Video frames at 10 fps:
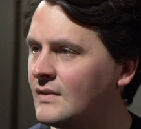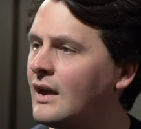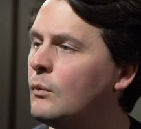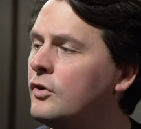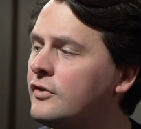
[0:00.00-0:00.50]

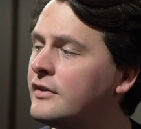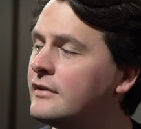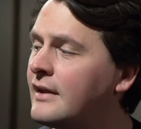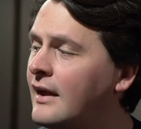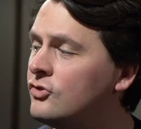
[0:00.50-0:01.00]
And what does
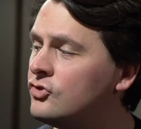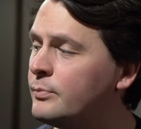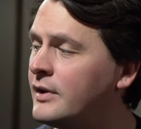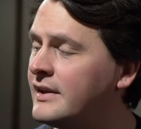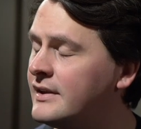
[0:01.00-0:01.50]
it
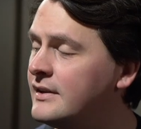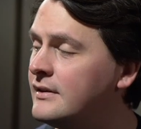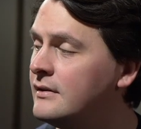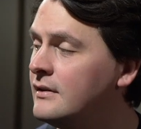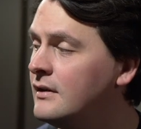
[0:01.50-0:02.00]

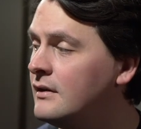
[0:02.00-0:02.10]
tangibly,